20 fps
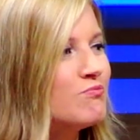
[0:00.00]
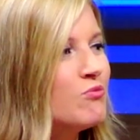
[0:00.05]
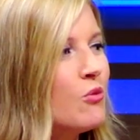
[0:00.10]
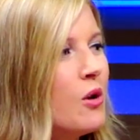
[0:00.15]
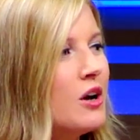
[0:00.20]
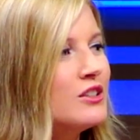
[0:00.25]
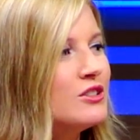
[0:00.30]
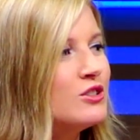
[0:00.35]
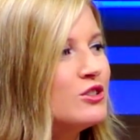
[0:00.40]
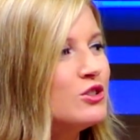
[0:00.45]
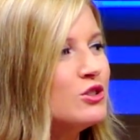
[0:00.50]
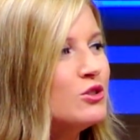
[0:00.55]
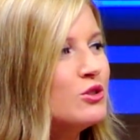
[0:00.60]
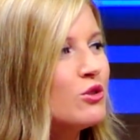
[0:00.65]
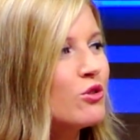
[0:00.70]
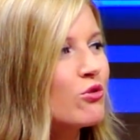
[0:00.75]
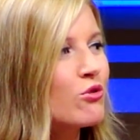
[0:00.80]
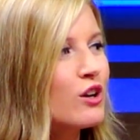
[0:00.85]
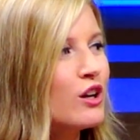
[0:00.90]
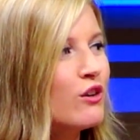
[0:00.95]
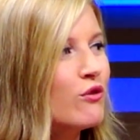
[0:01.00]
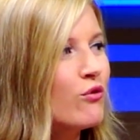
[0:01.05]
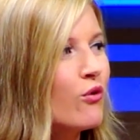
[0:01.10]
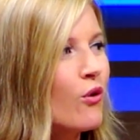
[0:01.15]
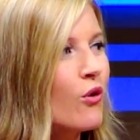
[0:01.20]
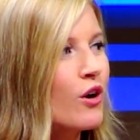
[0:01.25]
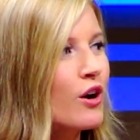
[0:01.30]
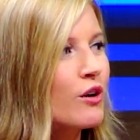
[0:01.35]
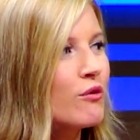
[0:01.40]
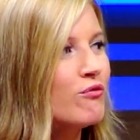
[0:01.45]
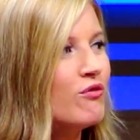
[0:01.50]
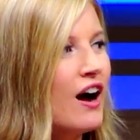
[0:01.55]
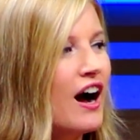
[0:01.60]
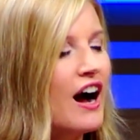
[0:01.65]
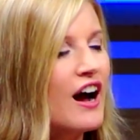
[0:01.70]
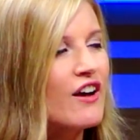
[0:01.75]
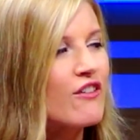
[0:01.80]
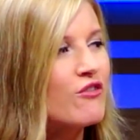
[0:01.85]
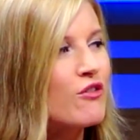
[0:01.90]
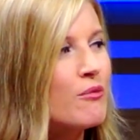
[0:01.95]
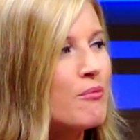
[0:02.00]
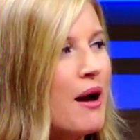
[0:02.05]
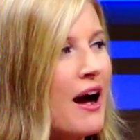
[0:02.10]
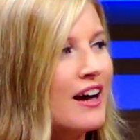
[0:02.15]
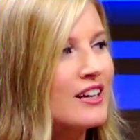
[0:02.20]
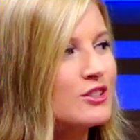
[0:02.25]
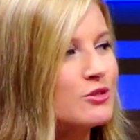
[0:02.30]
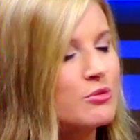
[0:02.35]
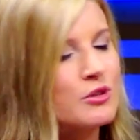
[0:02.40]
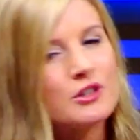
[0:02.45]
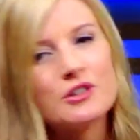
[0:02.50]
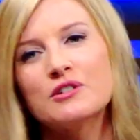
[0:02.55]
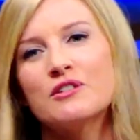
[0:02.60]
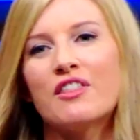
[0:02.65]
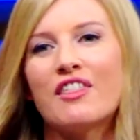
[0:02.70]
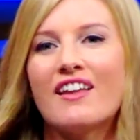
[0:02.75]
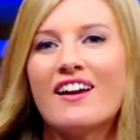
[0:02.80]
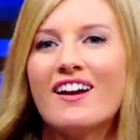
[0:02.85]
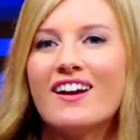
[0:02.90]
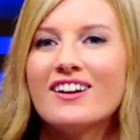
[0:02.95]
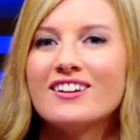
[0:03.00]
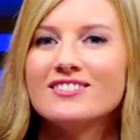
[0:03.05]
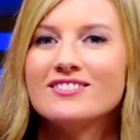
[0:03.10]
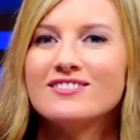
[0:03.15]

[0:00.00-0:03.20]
one, two, three, four, five password thing.